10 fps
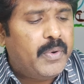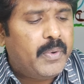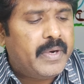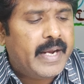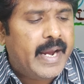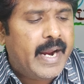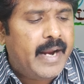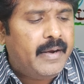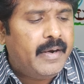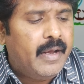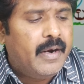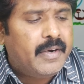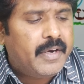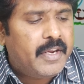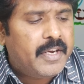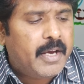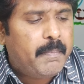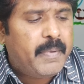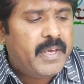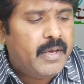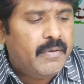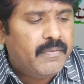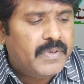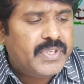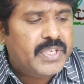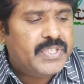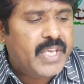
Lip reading: to tan theta p which is